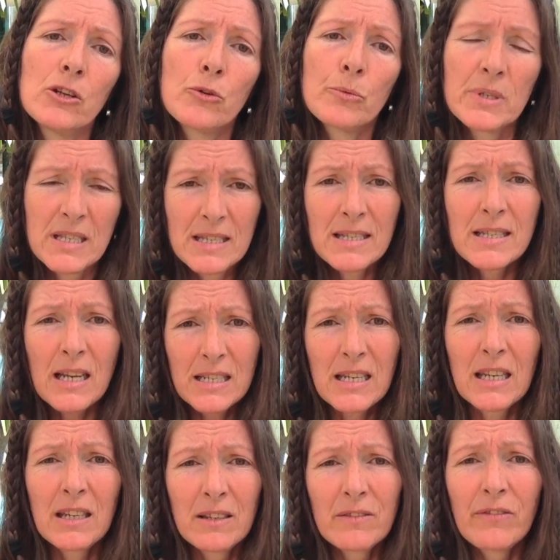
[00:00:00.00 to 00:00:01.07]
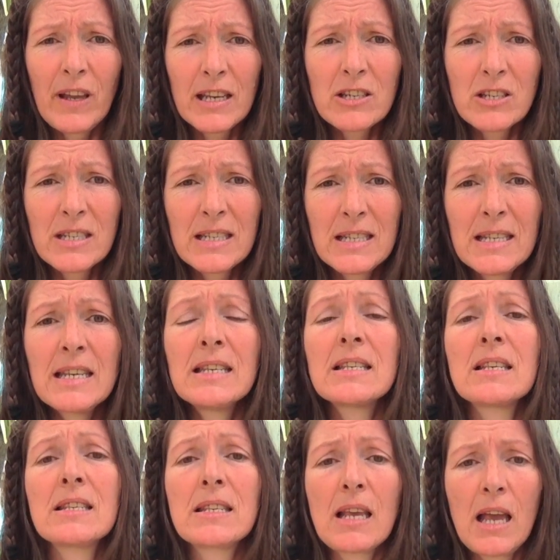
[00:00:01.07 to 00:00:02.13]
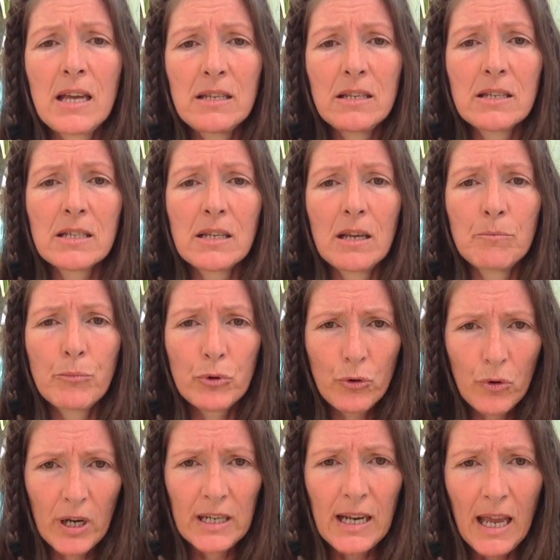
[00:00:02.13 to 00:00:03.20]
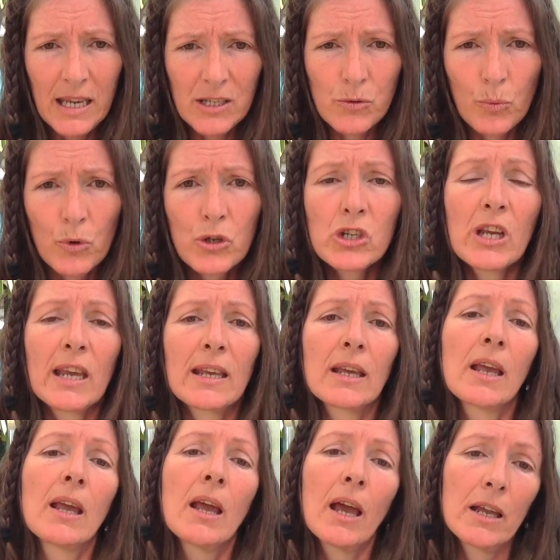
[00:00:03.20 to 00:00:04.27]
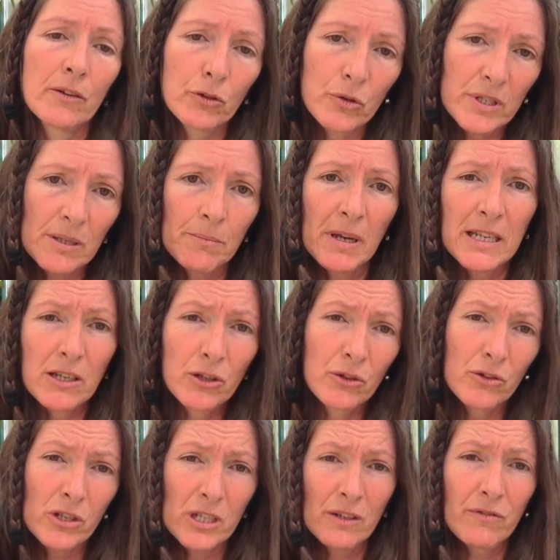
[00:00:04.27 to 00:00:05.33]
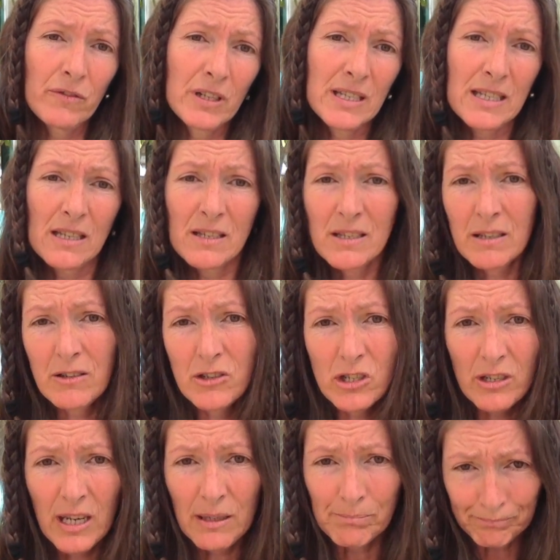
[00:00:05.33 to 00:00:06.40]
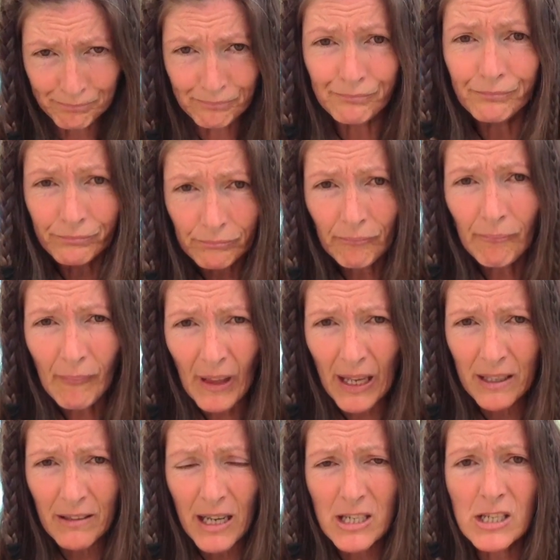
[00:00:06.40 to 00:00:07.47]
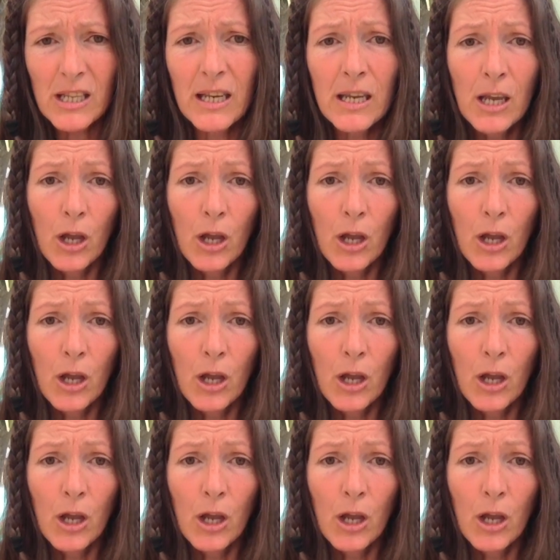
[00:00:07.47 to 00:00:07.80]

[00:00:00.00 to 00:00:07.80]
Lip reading: was studying infectious diseases and brought in hand washing, and of course it made a huge difference in surgery. And gradually